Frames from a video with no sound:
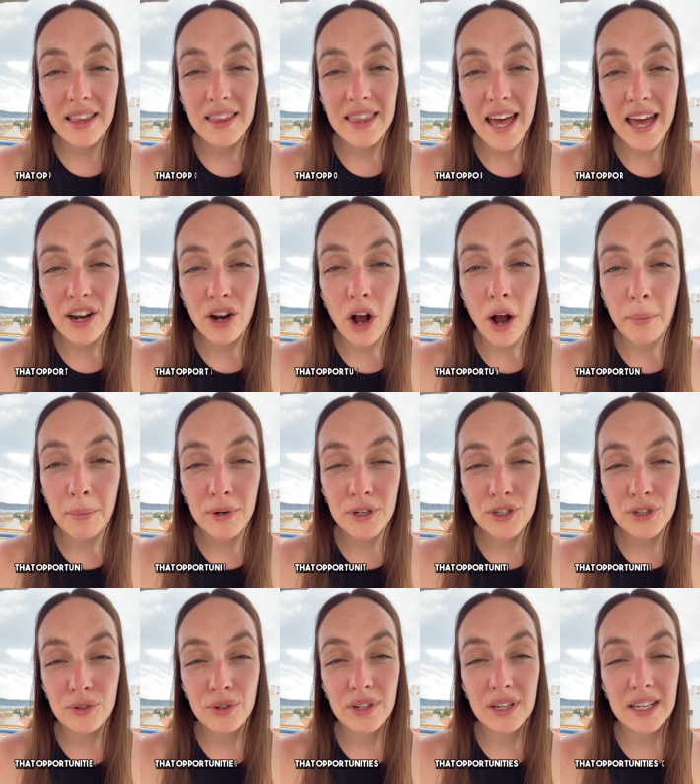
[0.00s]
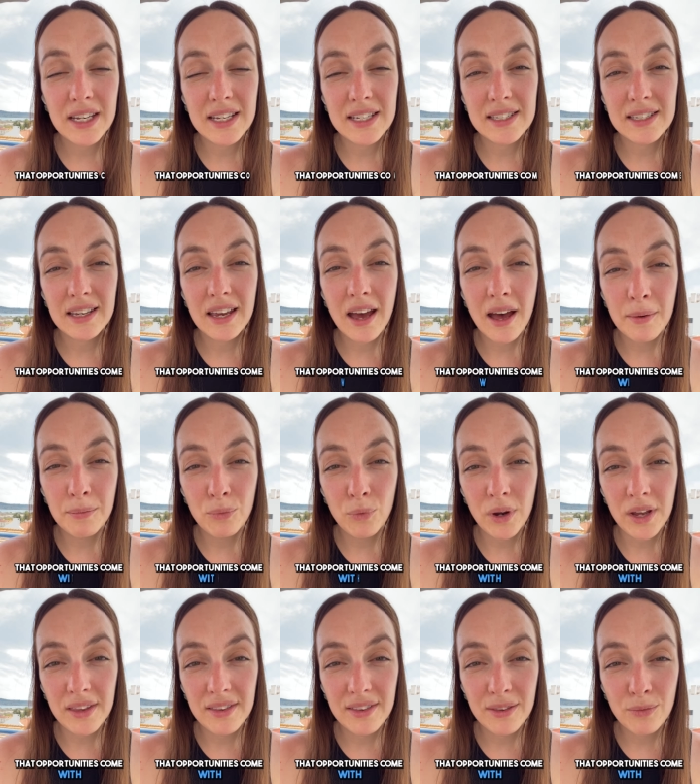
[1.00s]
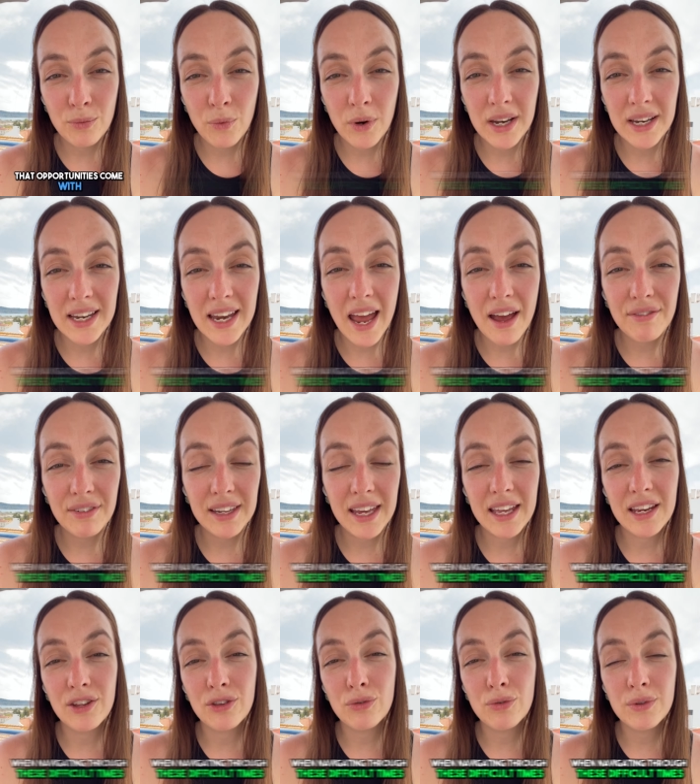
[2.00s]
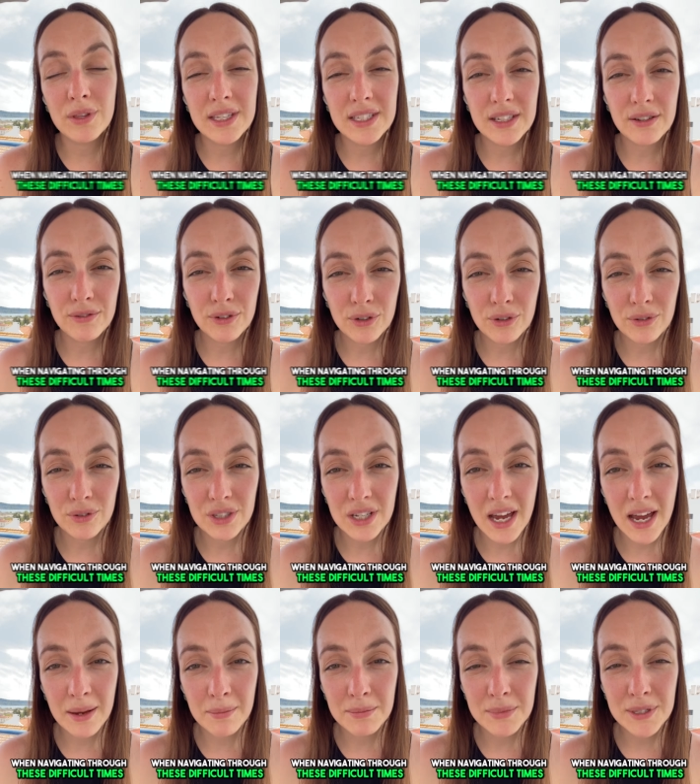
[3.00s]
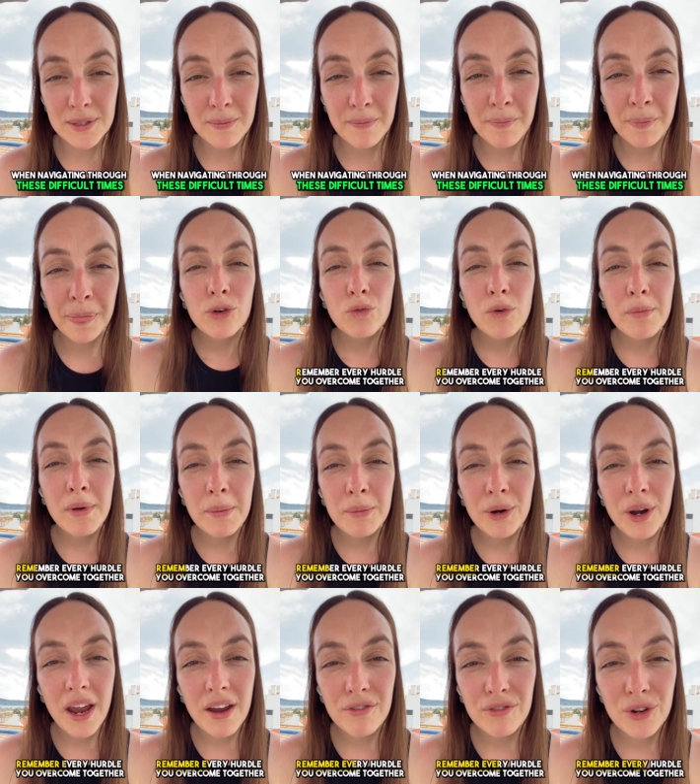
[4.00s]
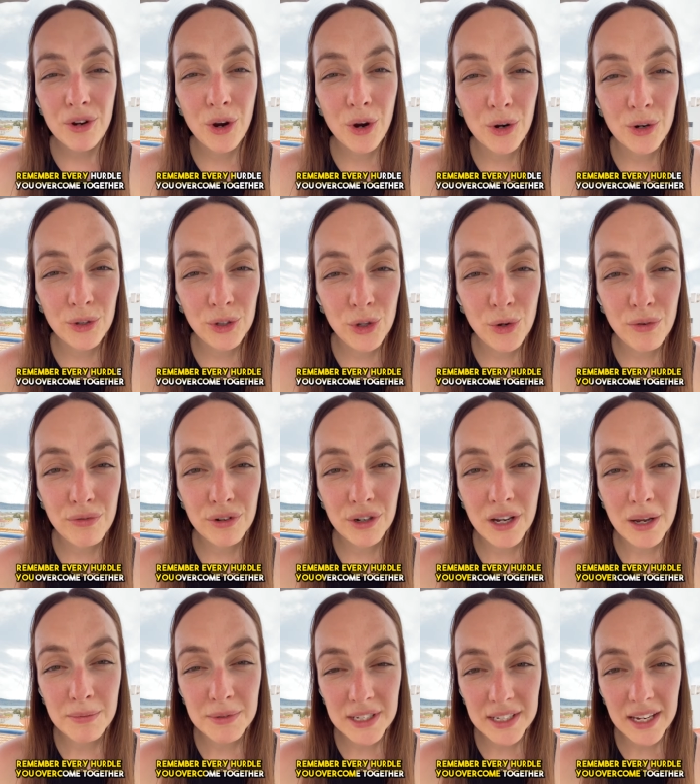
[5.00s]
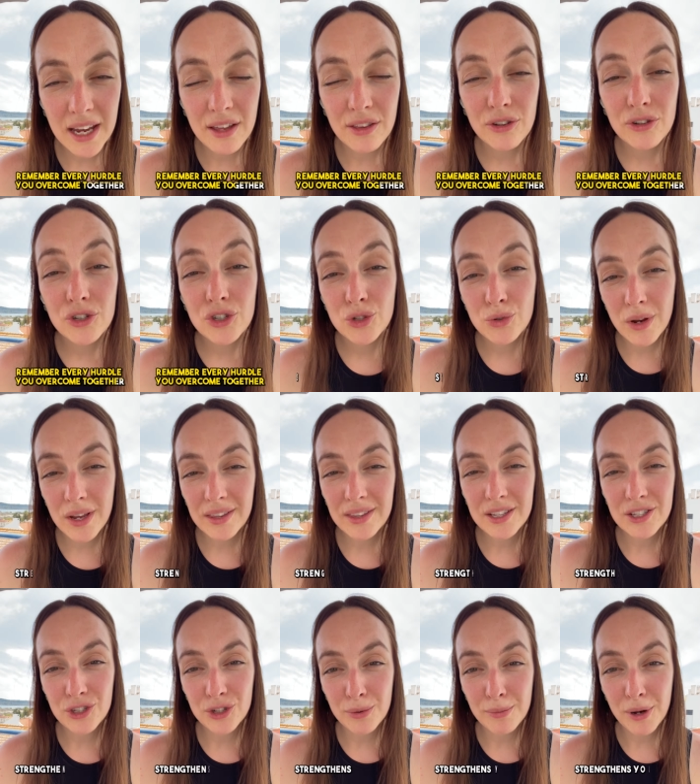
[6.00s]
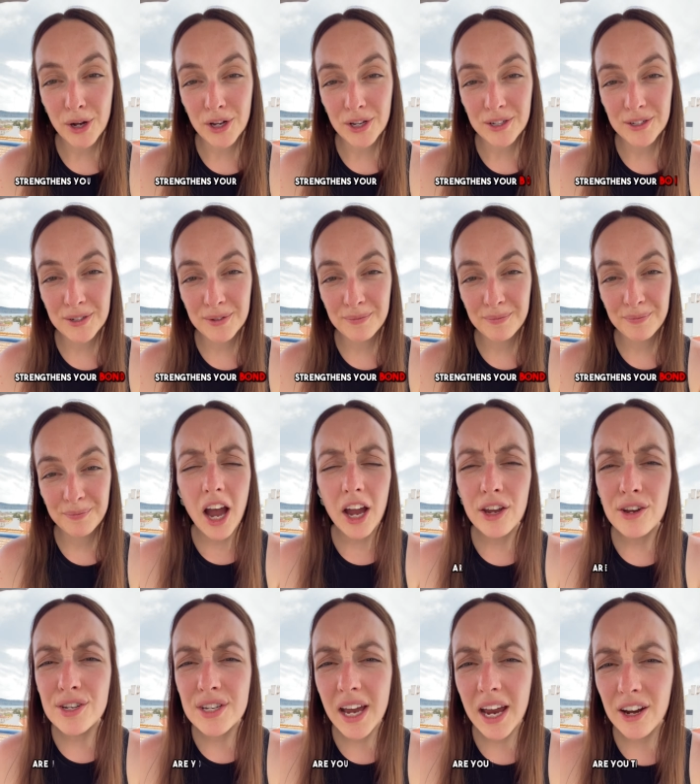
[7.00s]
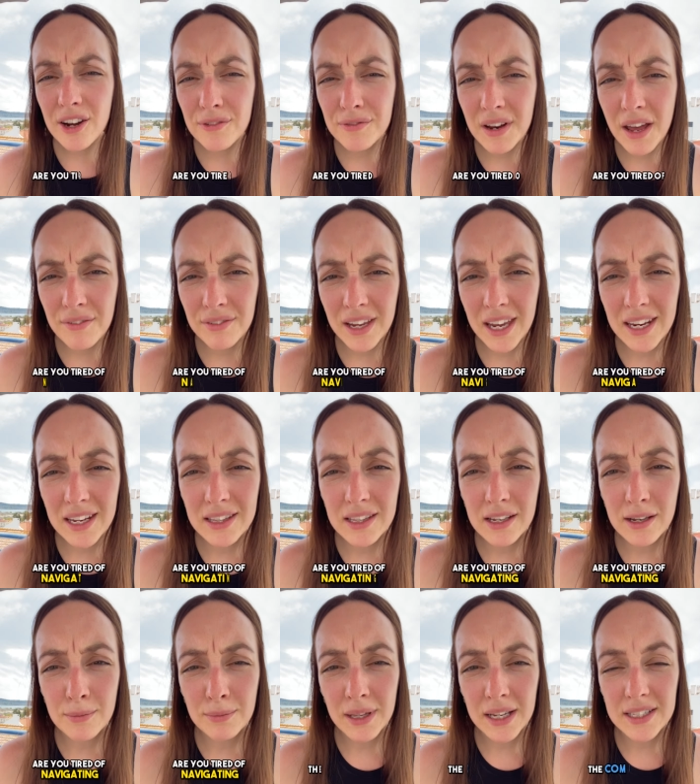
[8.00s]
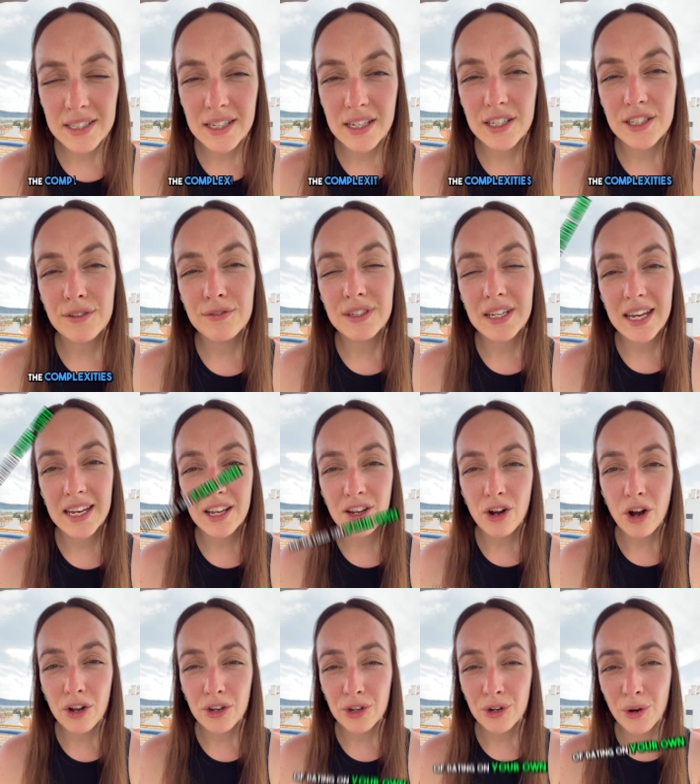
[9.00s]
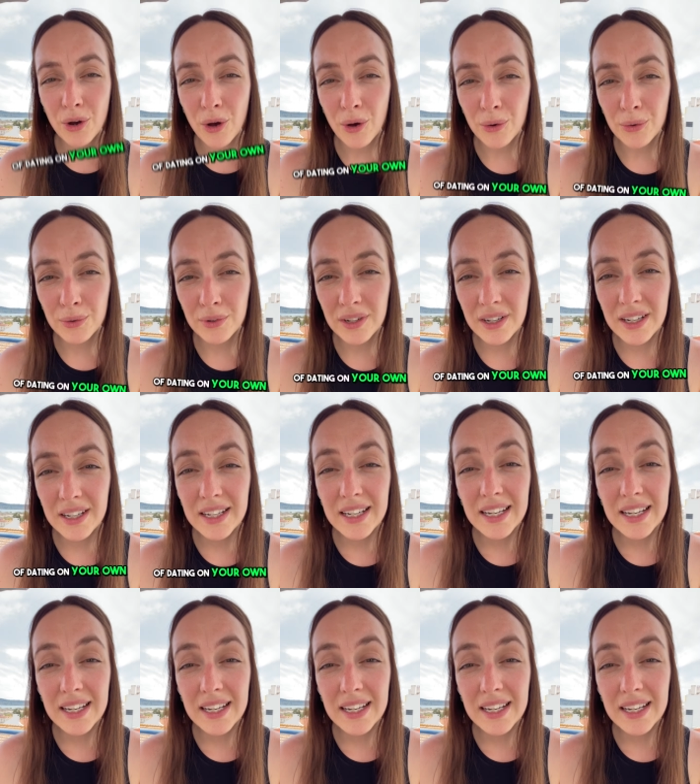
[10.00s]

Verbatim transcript: that opportunities come with when navigating through these difficult times. Remember, every hurdle you overcome together strengthens your bond. Are you tired of navigating the complexities of dating on your own?